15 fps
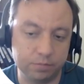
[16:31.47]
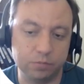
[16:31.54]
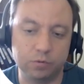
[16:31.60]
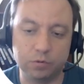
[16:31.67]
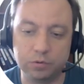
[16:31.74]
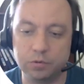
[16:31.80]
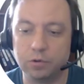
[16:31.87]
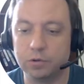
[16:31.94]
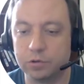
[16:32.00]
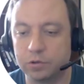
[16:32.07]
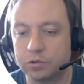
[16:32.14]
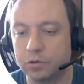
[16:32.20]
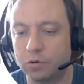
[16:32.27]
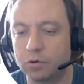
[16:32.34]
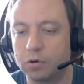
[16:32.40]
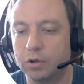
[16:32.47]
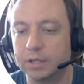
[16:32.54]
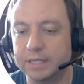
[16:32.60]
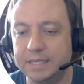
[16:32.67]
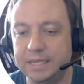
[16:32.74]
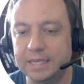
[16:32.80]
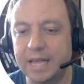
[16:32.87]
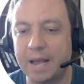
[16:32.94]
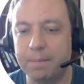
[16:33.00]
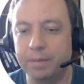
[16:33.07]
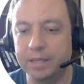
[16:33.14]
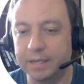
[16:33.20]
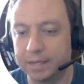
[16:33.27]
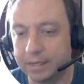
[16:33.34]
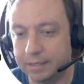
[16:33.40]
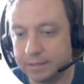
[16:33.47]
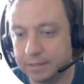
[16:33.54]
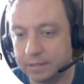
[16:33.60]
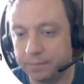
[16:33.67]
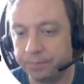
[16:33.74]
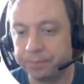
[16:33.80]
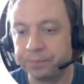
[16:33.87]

or also called Z-type ligands,